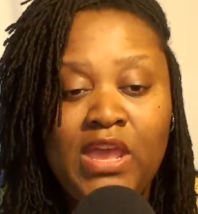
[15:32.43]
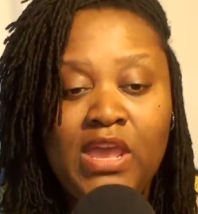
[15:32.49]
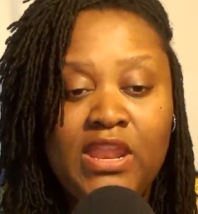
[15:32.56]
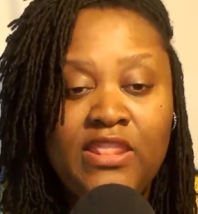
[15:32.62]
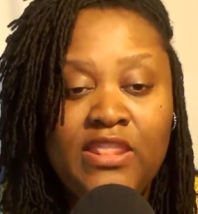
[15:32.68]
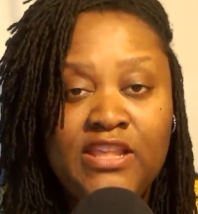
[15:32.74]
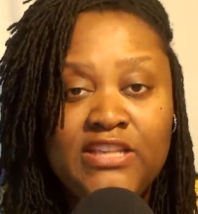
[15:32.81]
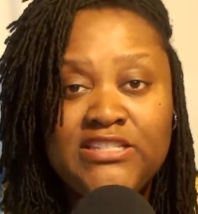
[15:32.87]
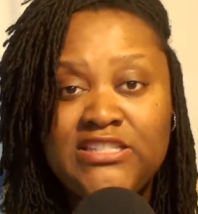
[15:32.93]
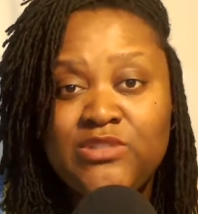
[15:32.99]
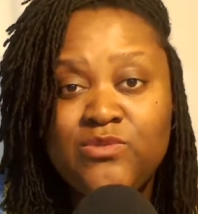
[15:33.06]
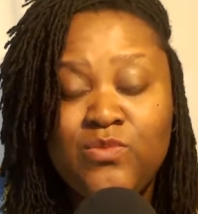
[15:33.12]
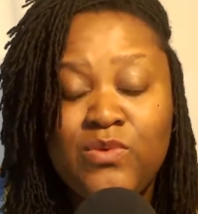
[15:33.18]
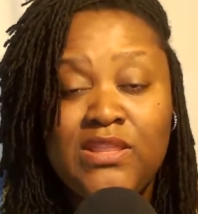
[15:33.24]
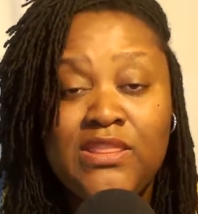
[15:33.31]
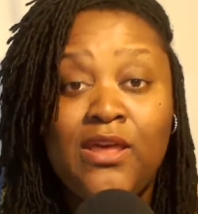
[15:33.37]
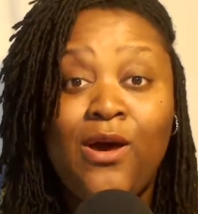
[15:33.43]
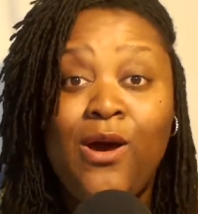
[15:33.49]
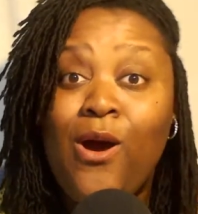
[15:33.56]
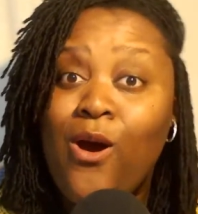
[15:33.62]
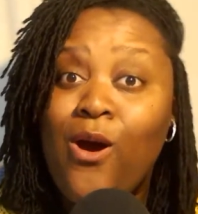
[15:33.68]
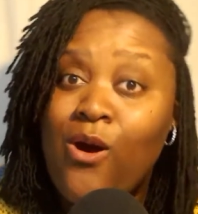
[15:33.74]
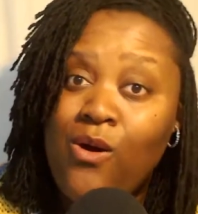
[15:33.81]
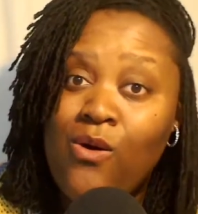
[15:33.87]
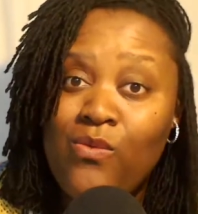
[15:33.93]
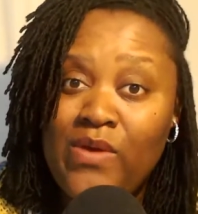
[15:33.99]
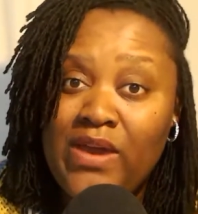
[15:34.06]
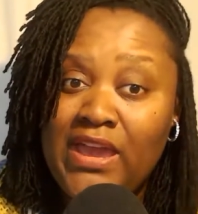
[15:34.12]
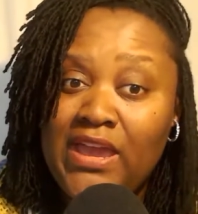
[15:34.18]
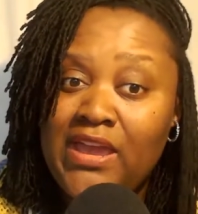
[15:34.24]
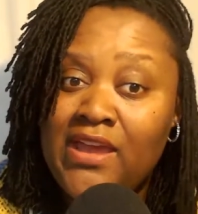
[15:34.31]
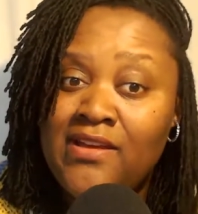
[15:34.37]
This is what the
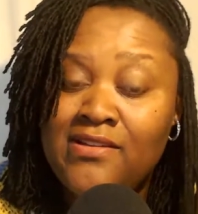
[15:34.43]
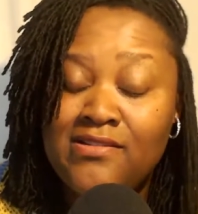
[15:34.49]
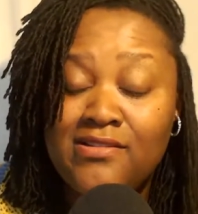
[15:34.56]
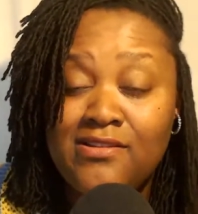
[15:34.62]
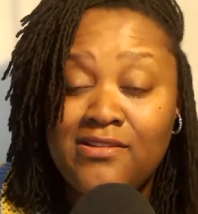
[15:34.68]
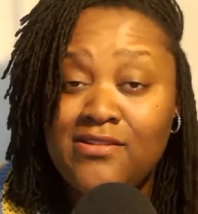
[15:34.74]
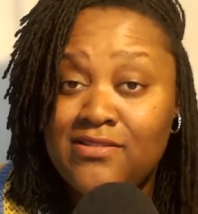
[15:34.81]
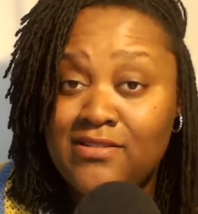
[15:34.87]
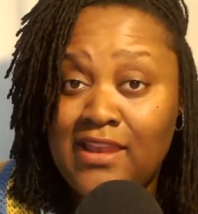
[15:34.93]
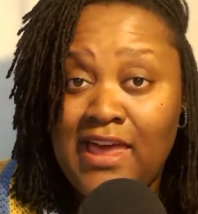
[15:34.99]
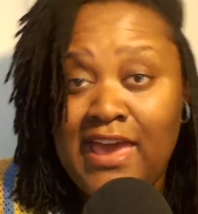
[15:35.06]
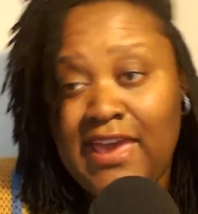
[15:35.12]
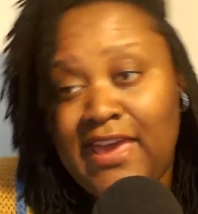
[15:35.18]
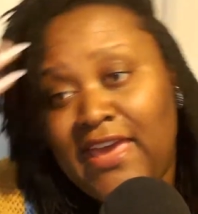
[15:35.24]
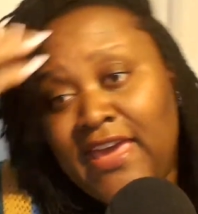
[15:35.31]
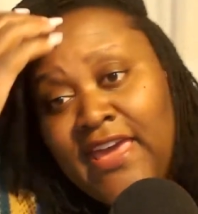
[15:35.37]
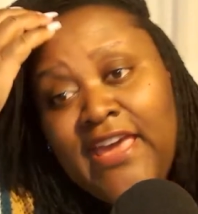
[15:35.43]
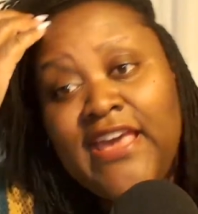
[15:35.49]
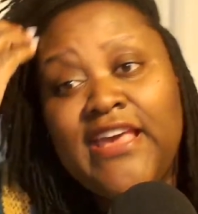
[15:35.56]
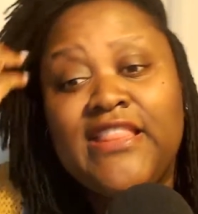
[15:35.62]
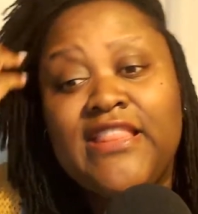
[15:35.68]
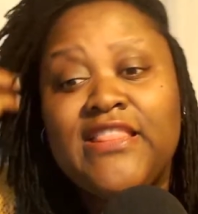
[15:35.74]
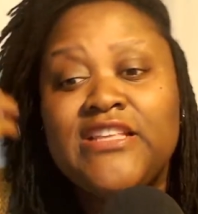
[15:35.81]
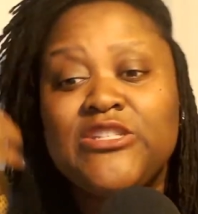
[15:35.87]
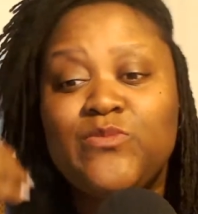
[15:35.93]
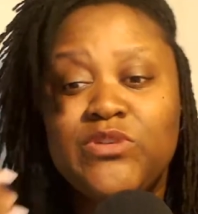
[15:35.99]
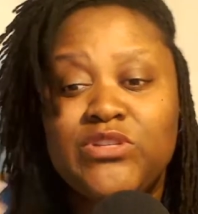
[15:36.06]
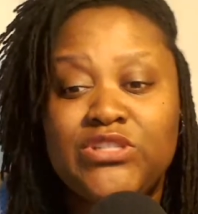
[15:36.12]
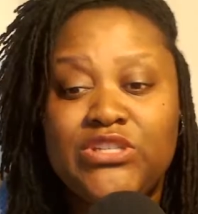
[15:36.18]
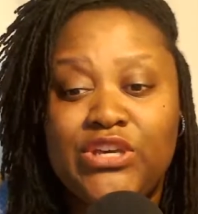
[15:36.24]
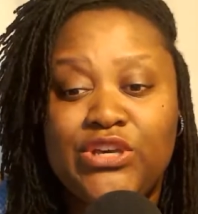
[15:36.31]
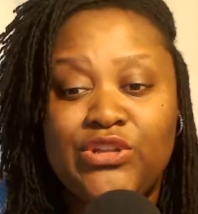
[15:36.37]
hallway looked like in this
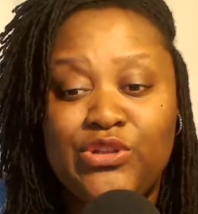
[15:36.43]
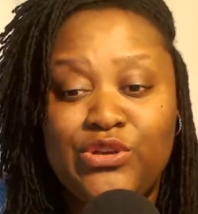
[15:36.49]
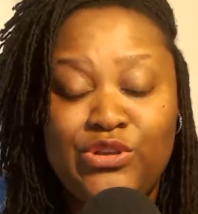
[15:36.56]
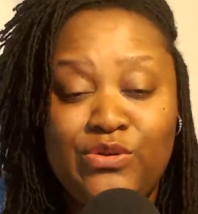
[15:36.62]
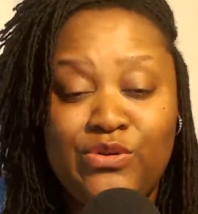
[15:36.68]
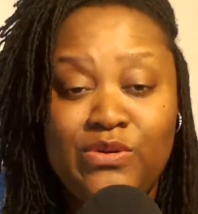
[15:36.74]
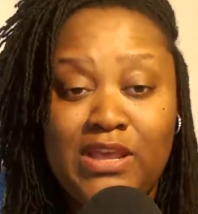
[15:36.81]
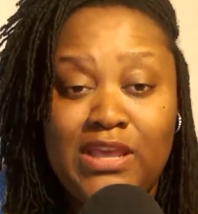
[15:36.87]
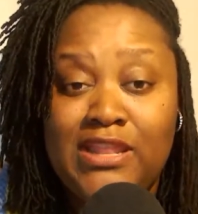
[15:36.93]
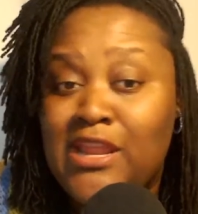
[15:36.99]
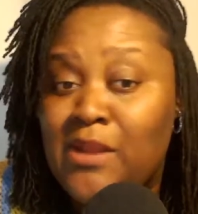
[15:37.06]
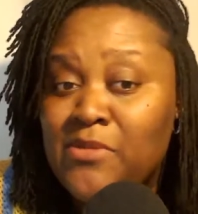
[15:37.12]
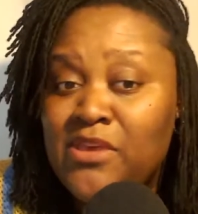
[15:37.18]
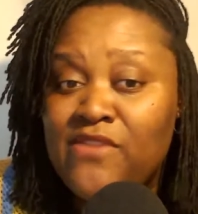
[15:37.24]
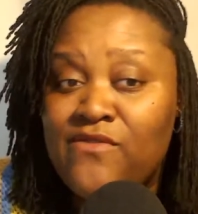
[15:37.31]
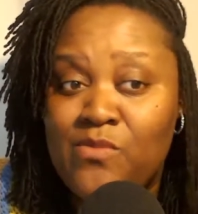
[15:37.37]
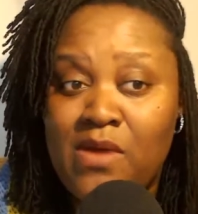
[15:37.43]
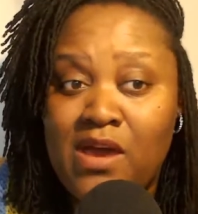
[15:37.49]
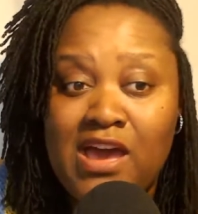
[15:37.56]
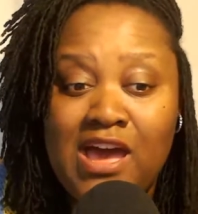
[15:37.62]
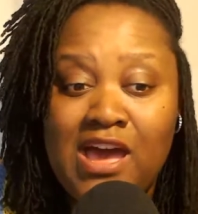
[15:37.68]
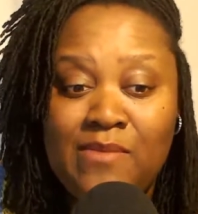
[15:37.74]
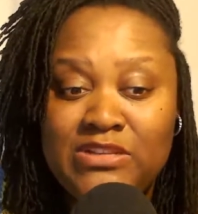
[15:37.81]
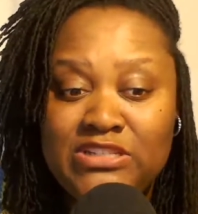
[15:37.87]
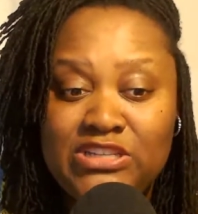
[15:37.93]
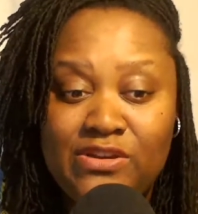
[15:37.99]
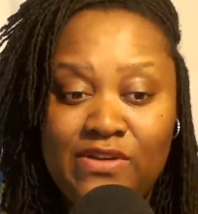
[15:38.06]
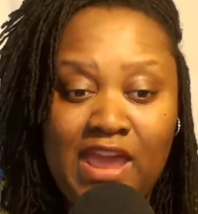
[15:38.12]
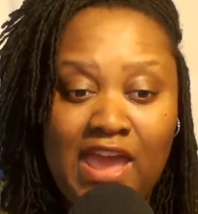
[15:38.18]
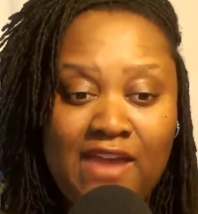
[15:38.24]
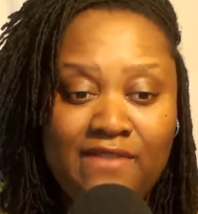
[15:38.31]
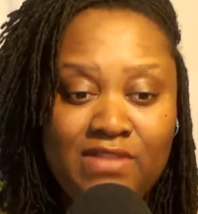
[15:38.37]
particular unit, and then I'm gonna give you my commentary
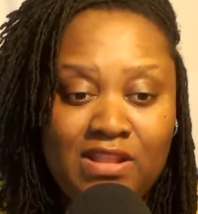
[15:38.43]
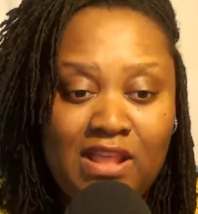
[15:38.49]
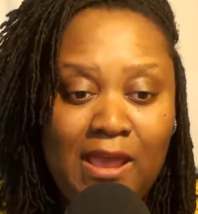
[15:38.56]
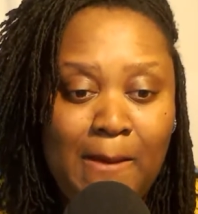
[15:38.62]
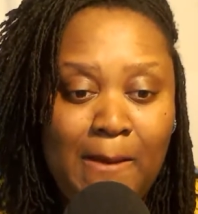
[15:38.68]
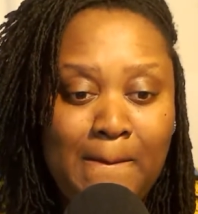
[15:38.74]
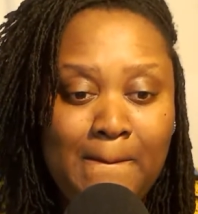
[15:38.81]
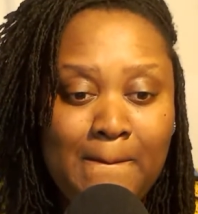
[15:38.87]
after that.